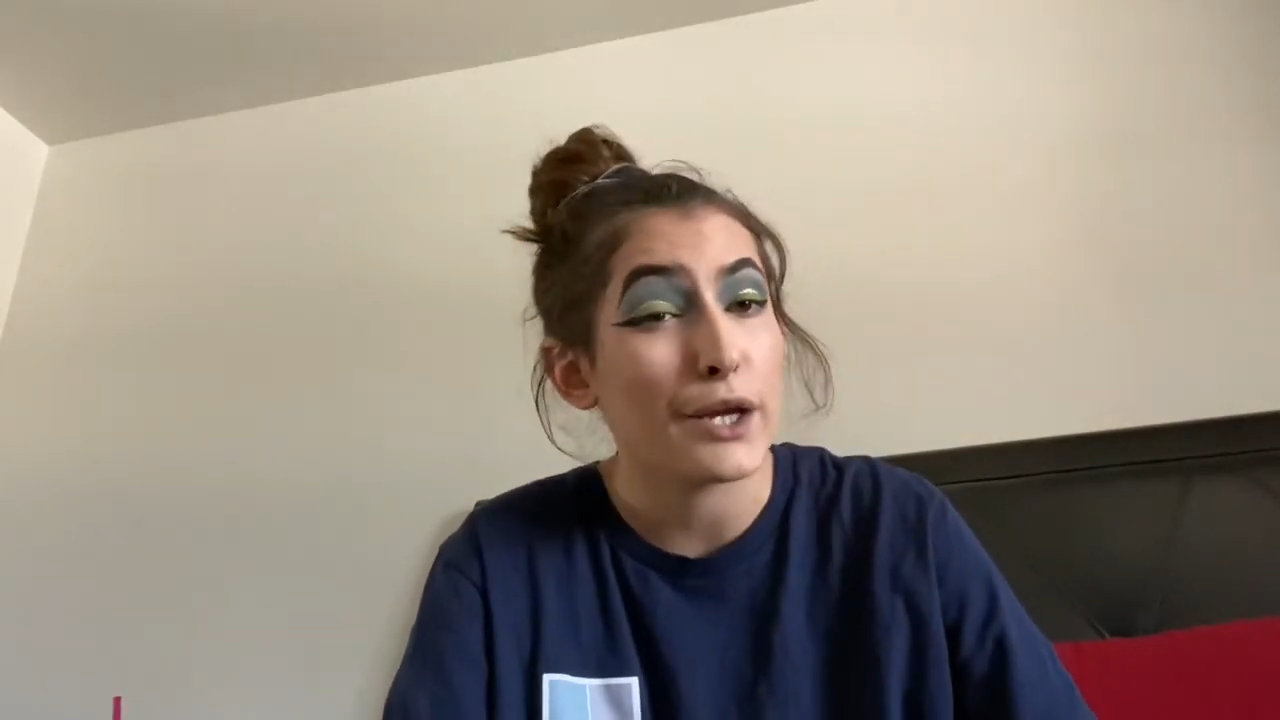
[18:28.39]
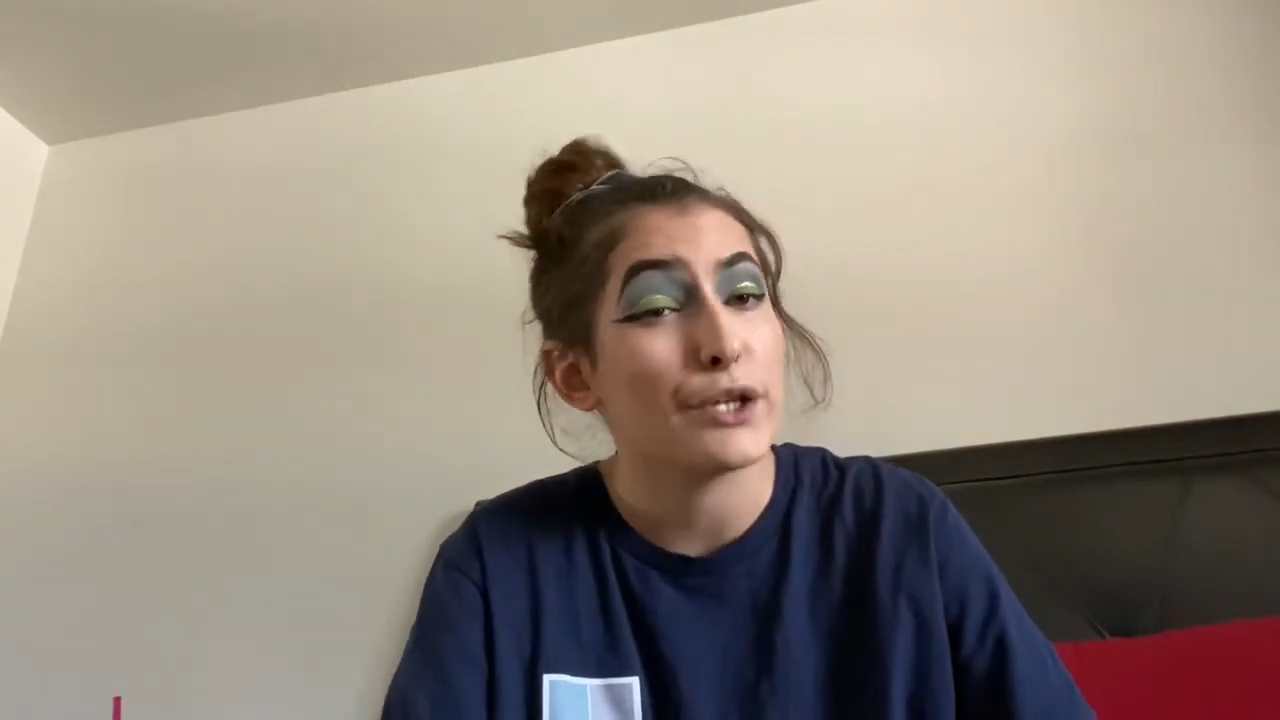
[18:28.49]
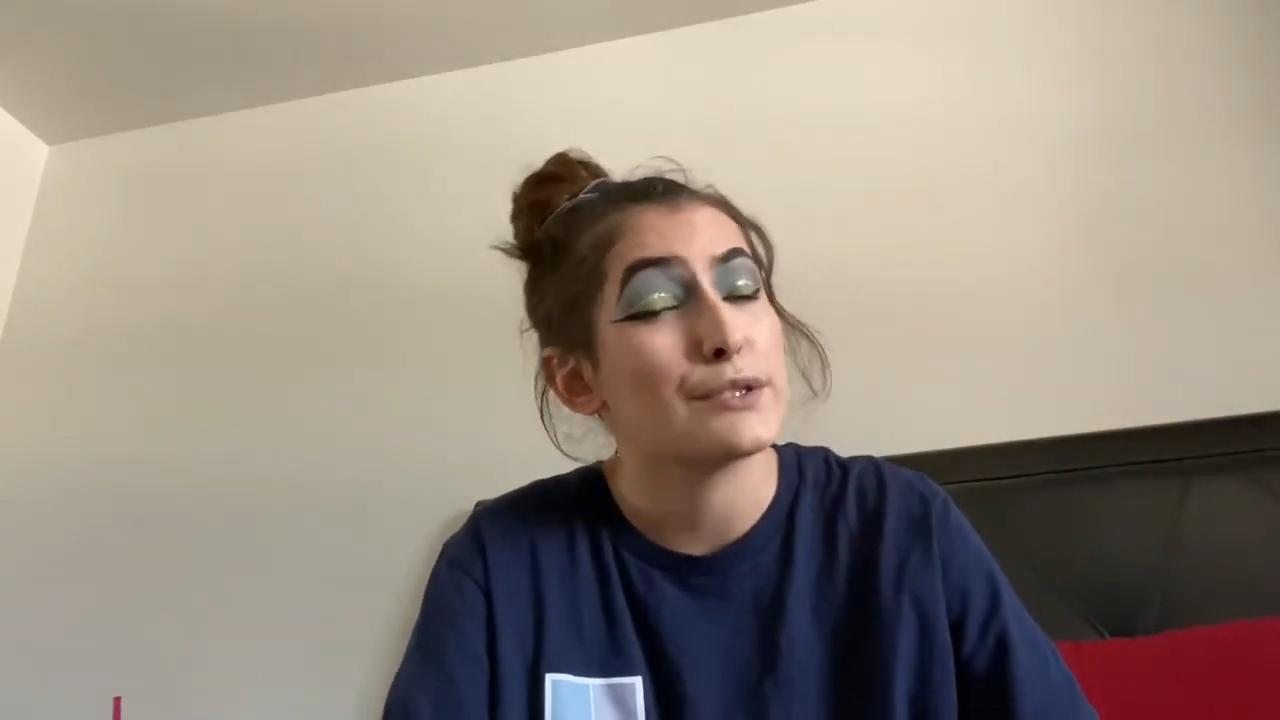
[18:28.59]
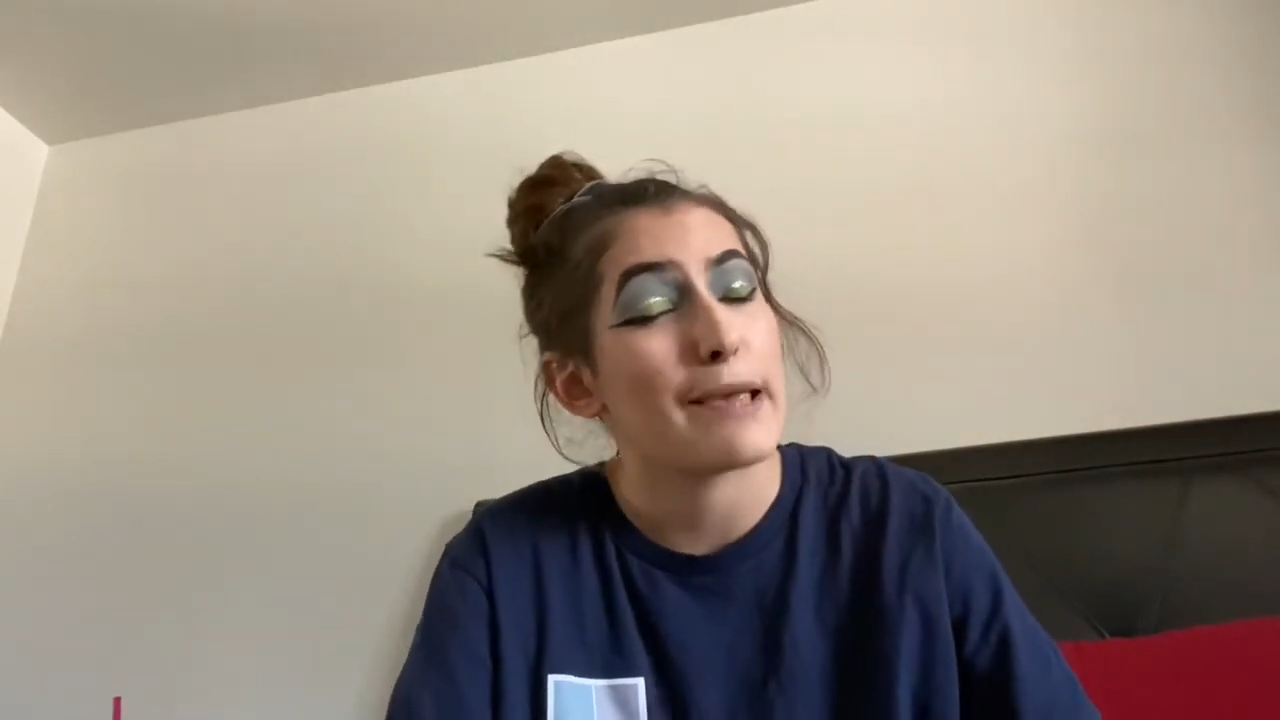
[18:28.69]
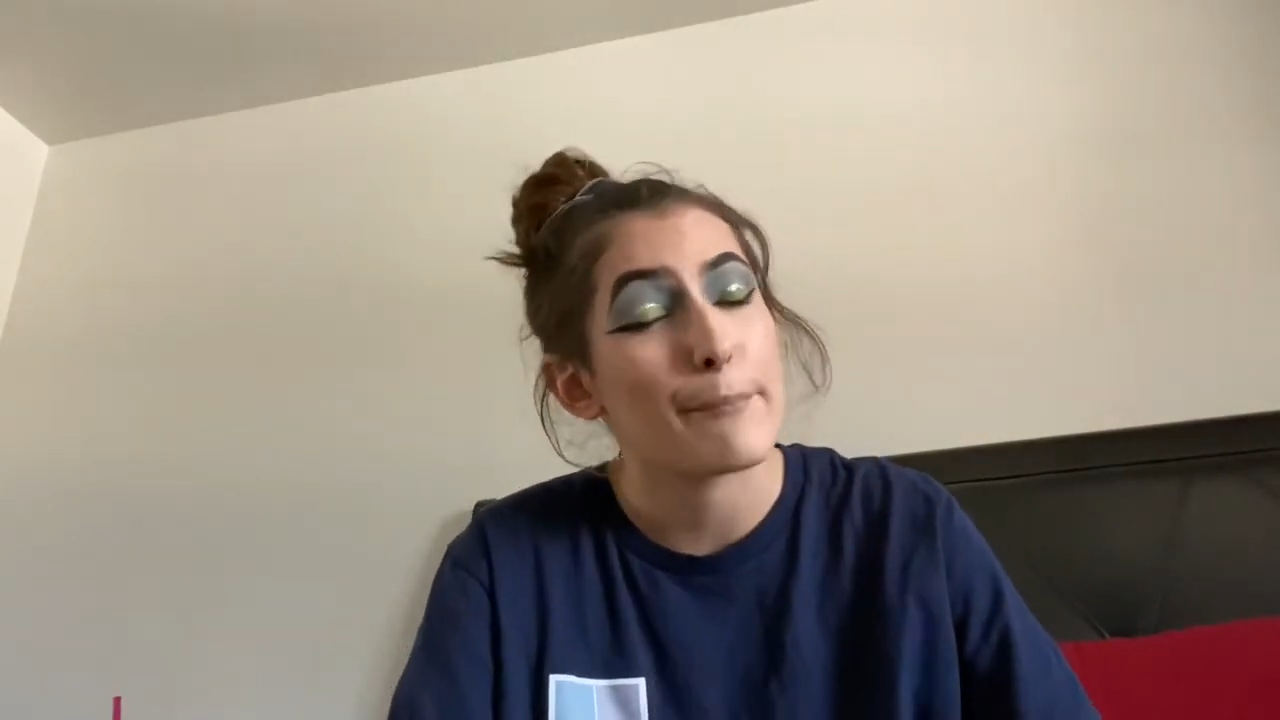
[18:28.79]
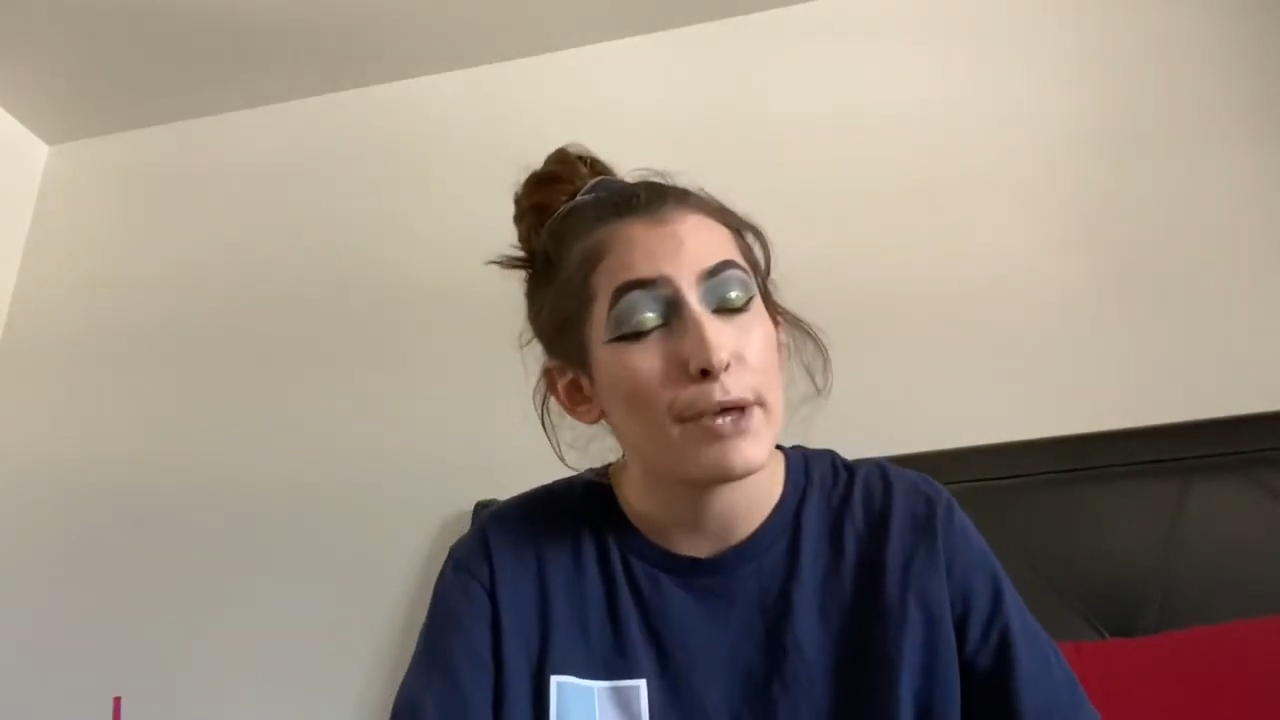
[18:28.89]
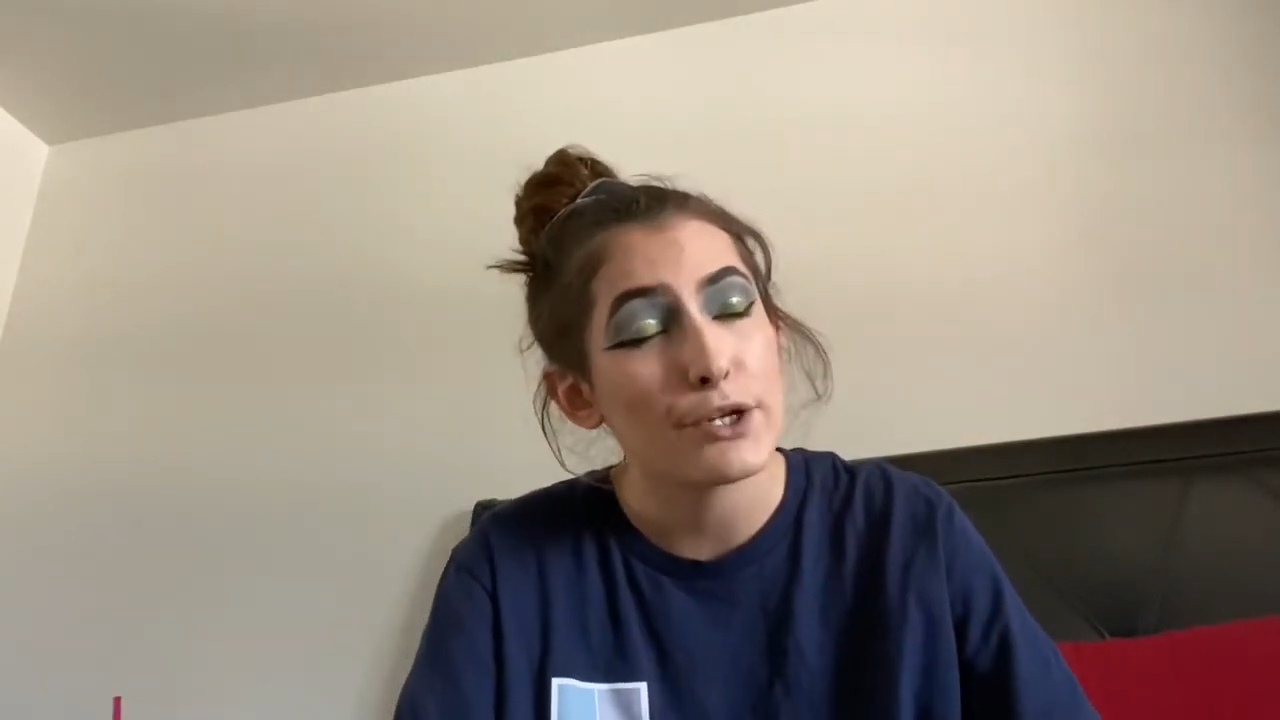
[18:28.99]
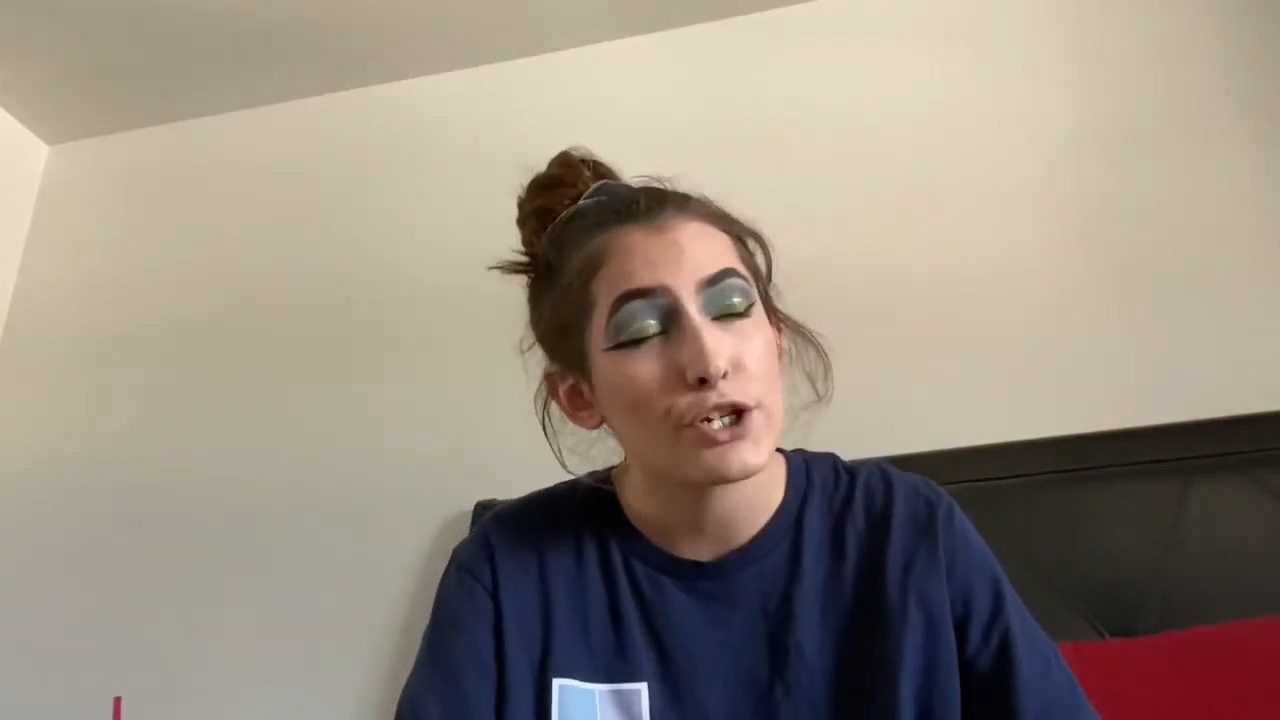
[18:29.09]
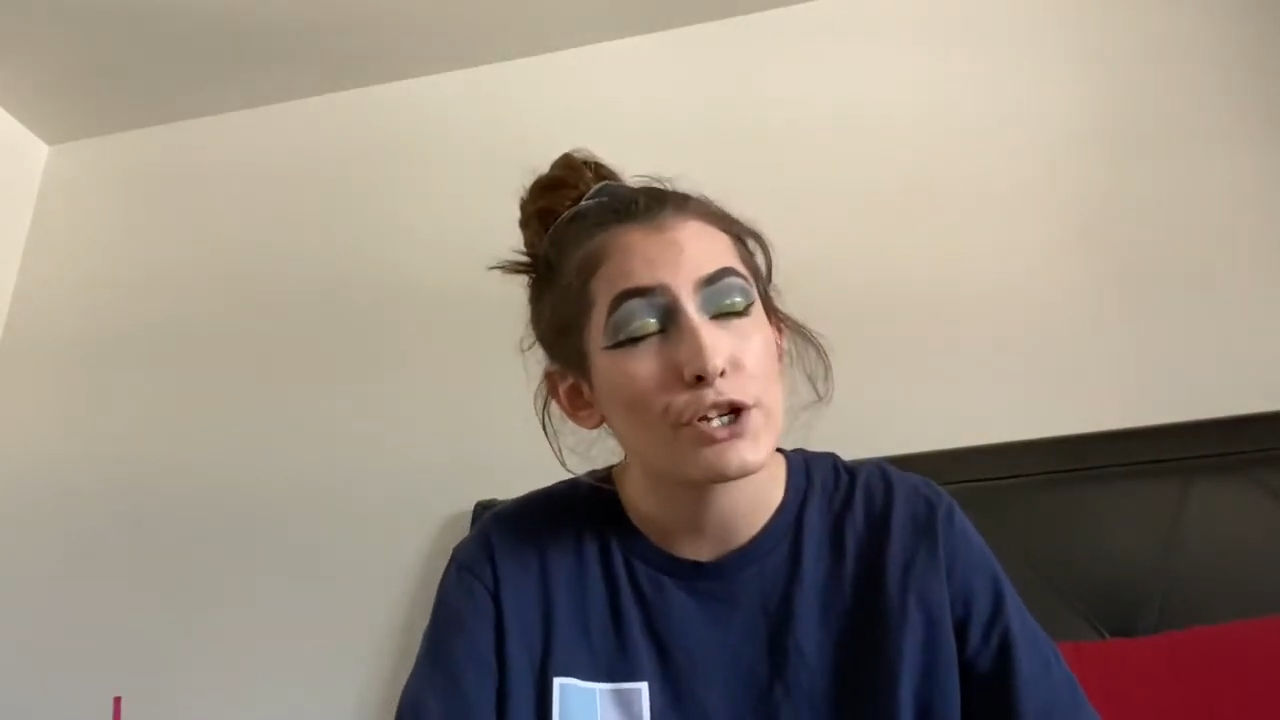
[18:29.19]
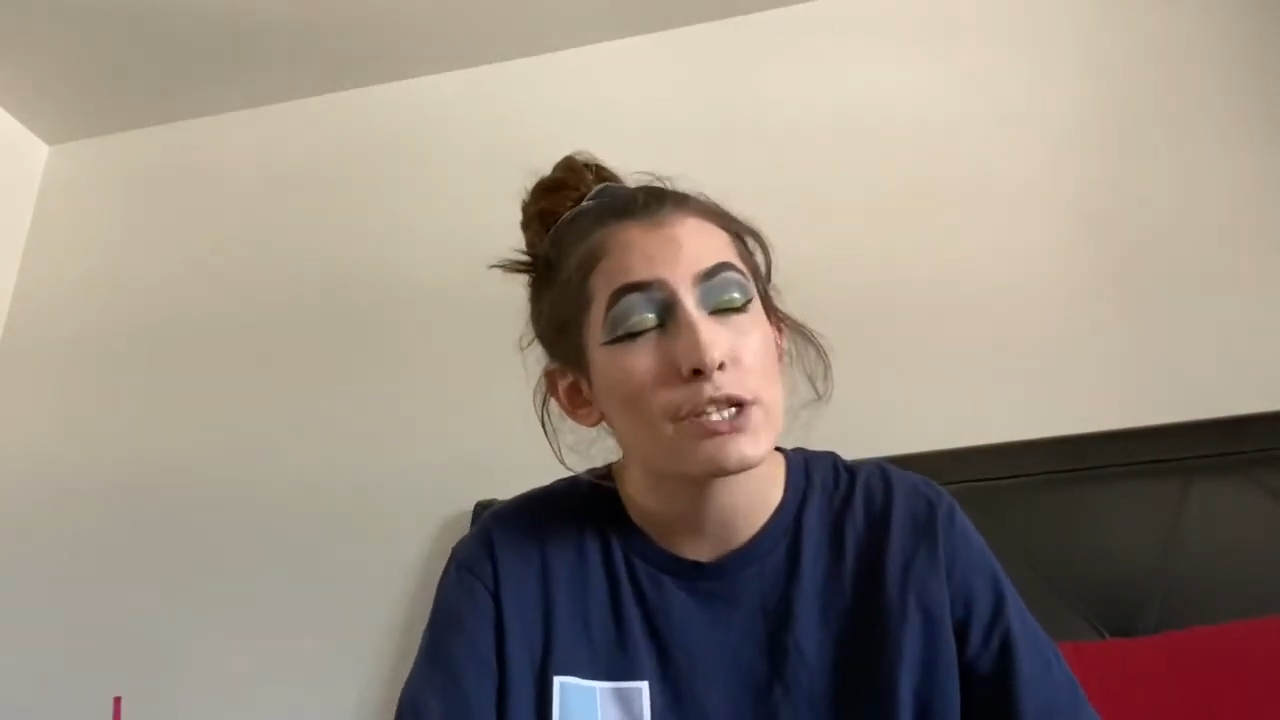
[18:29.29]
you take
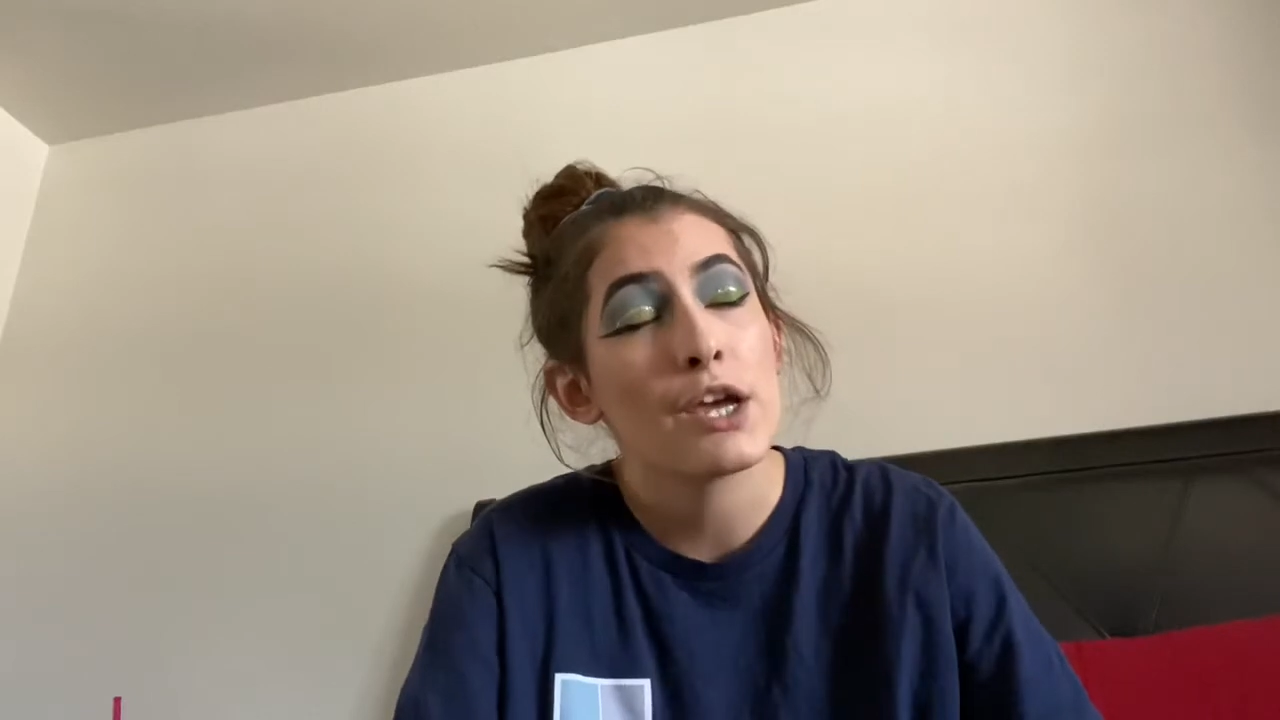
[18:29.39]
pictures,